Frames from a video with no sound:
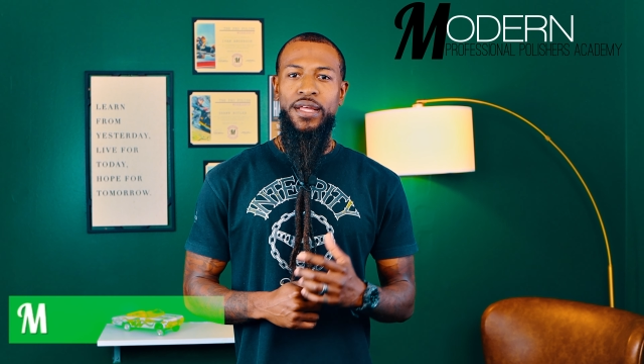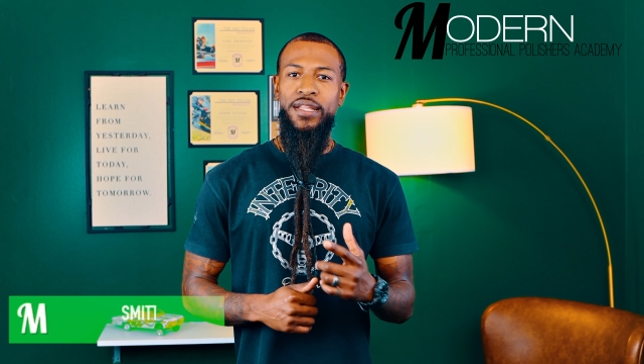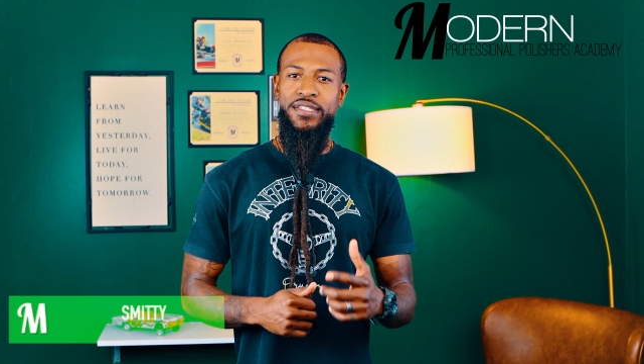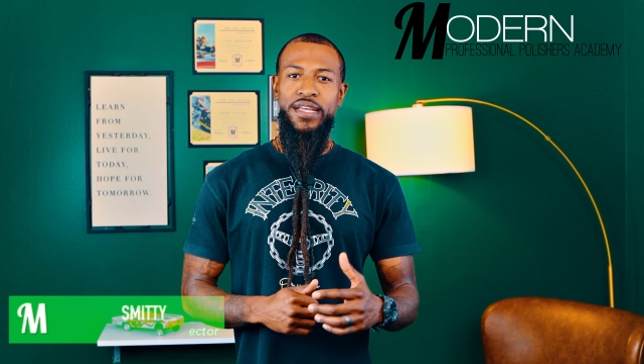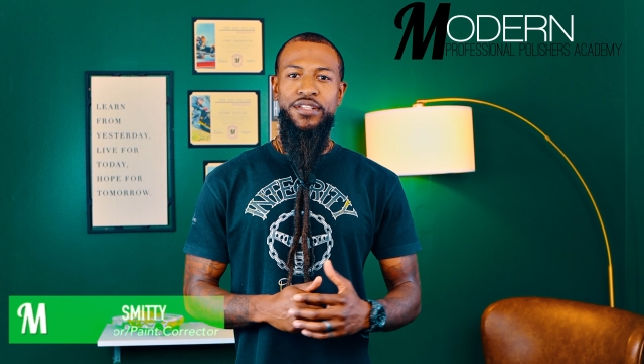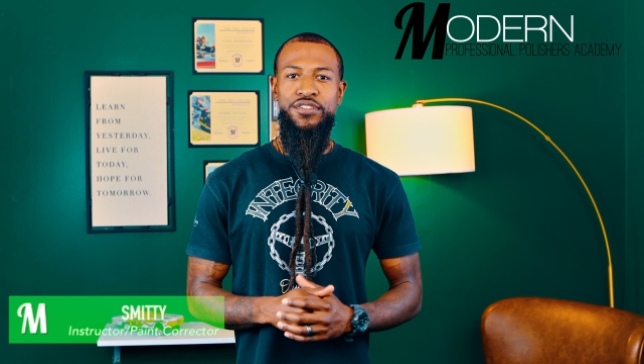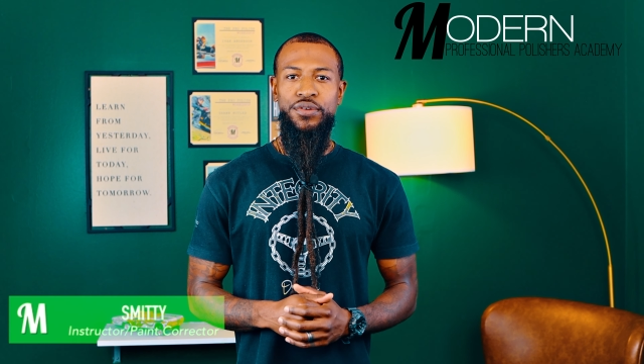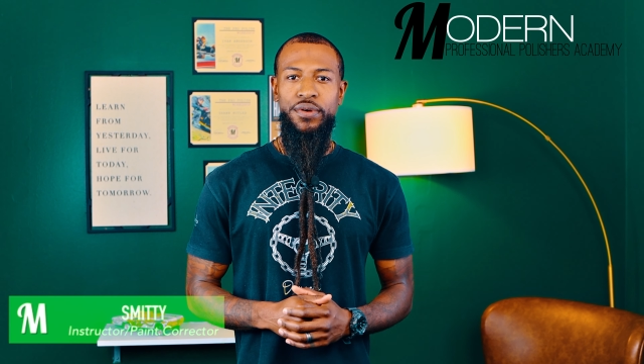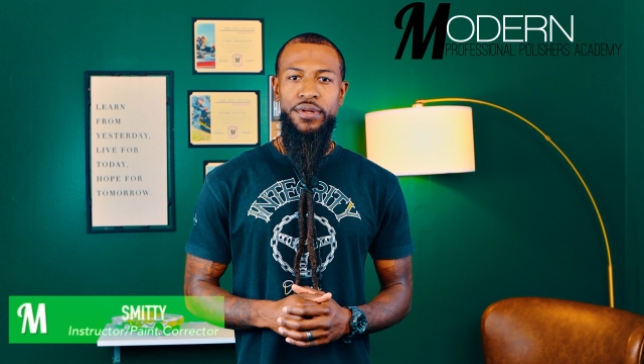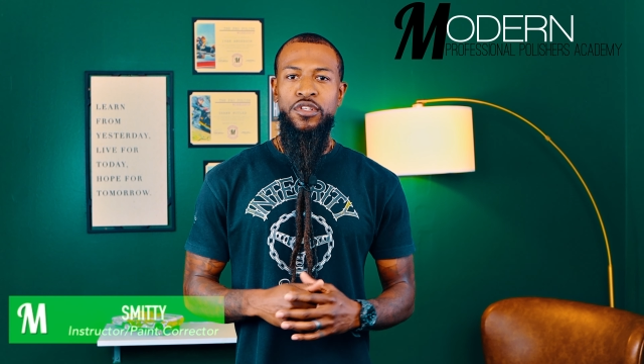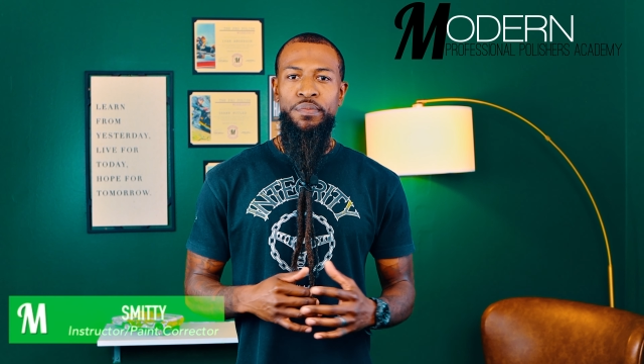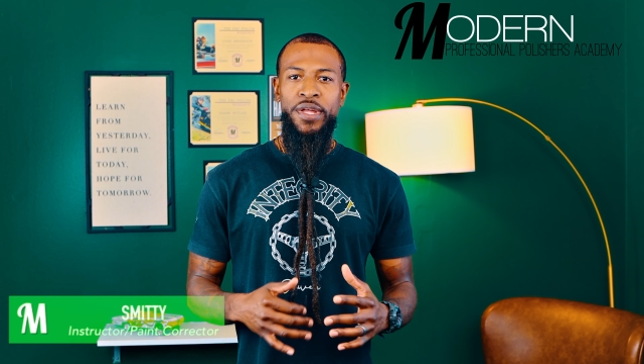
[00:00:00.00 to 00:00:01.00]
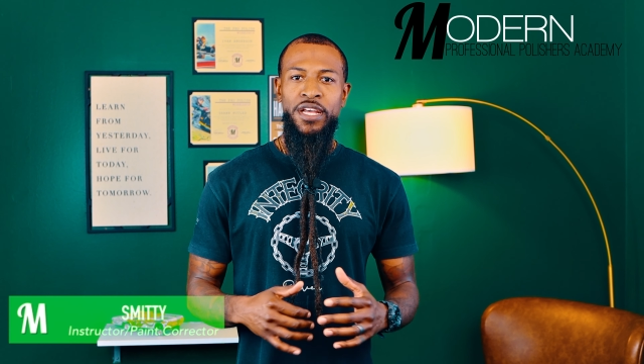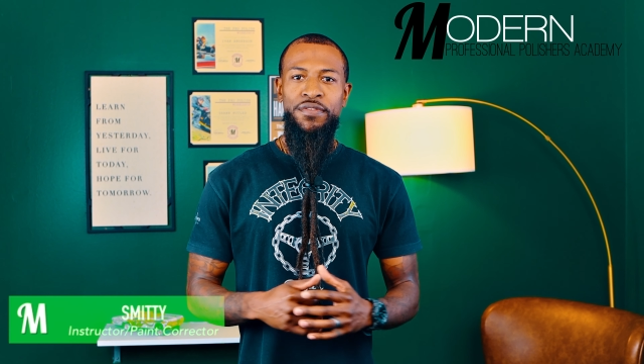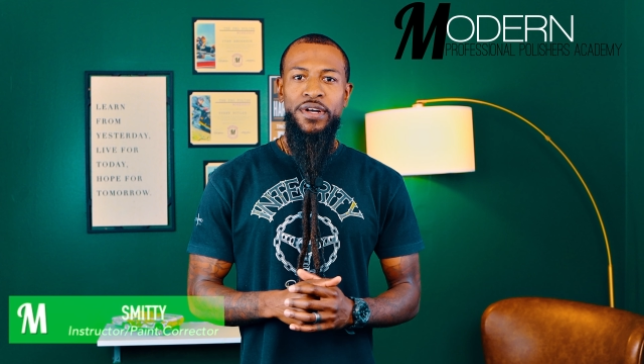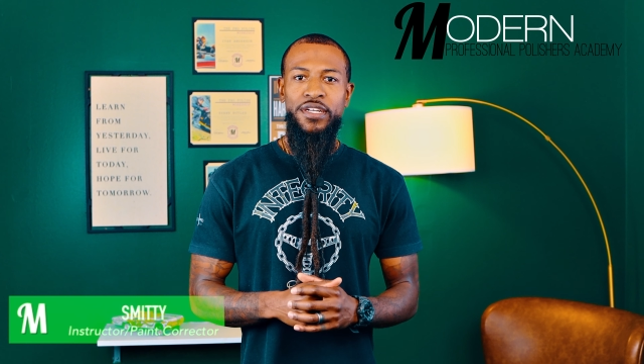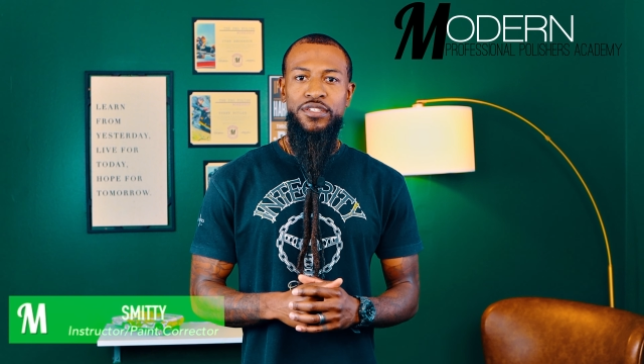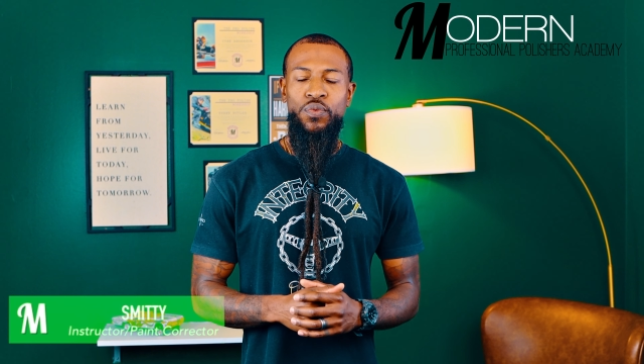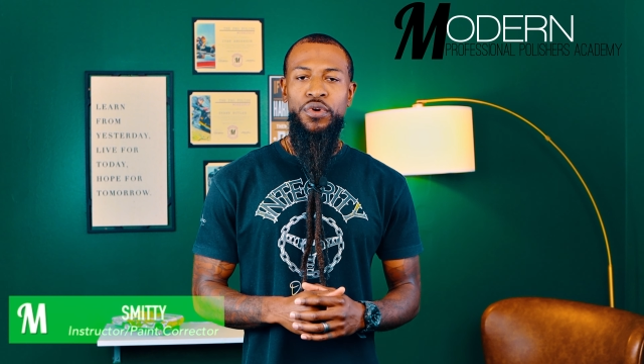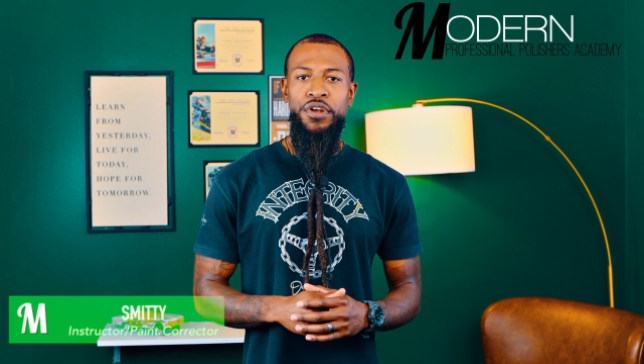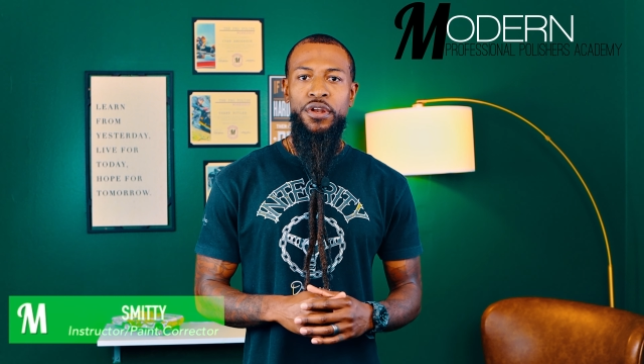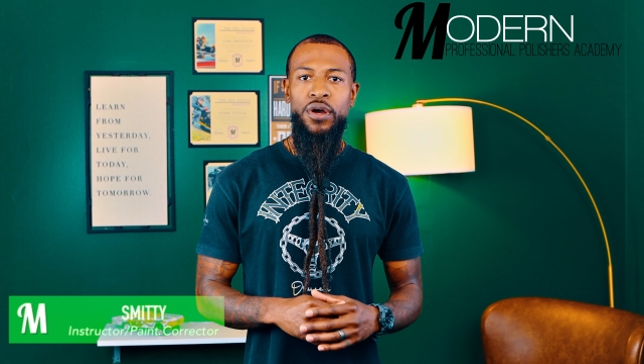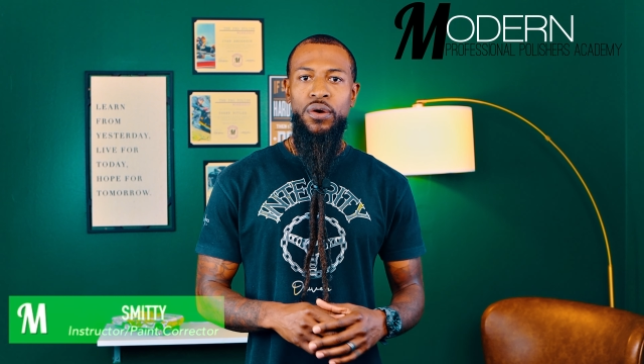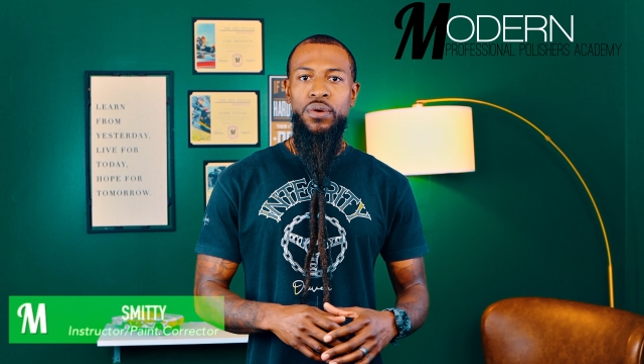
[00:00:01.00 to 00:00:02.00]
Let's get into it. So many of us want to
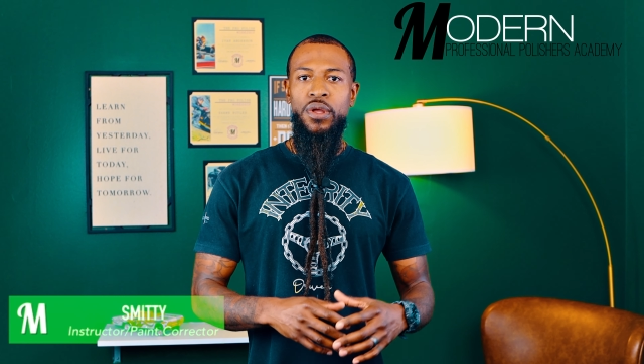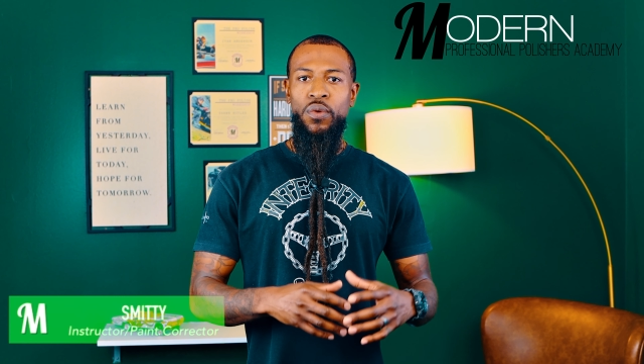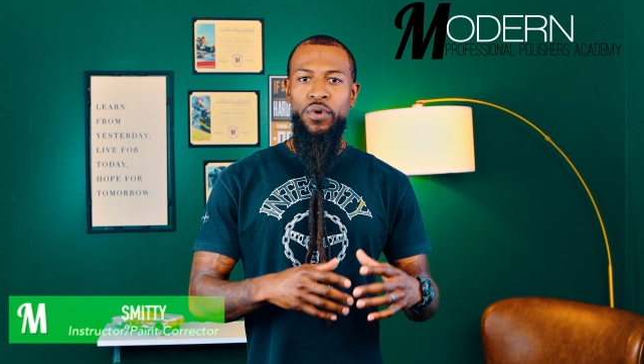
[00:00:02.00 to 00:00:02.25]
know